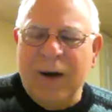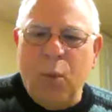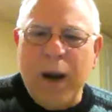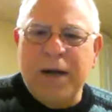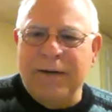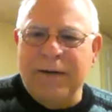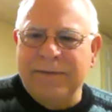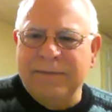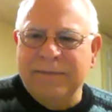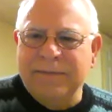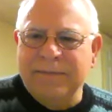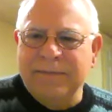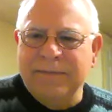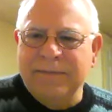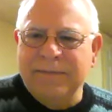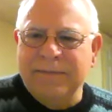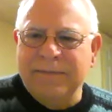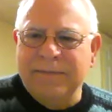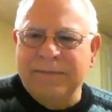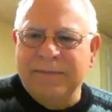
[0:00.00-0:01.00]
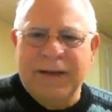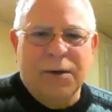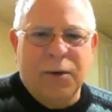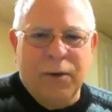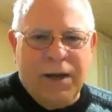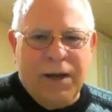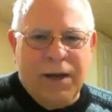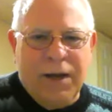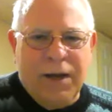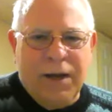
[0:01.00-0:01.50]
Awaken
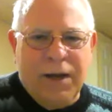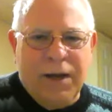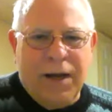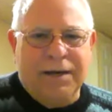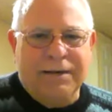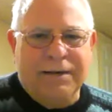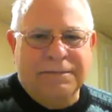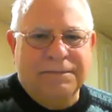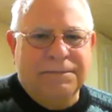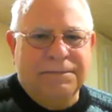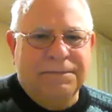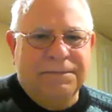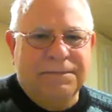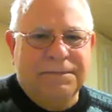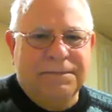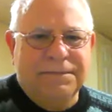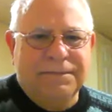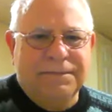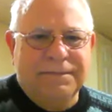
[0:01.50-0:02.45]
to the light.